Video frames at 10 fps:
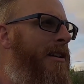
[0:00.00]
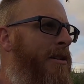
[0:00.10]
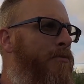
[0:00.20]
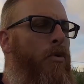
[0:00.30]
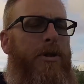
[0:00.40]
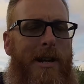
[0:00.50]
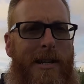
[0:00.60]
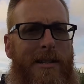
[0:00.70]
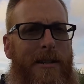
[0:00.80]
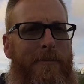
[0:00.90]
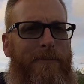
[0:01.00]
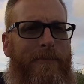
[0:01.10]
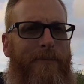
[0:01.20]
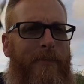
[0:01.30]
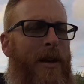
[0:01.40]
is more sexy.
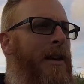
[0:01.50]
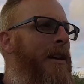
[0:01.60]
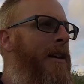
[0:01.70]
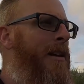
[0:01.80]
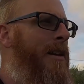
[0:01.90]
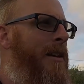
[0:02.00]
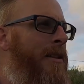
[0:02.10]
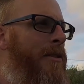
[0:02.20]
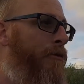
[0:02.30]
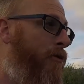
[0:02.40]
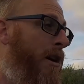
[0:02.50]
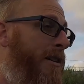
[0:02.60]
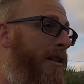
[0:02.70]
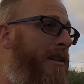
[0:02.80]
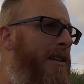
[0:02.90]
The
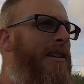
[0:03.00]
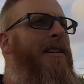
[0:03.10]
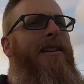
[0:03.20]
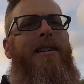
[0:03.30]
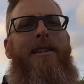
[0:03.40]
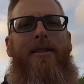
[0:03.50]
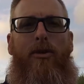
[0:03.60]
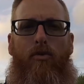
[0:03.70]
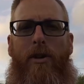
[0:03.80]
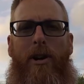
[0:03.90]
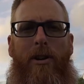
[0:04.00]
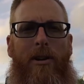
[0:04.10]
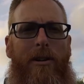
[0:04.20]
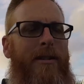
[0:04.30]
front, the rear,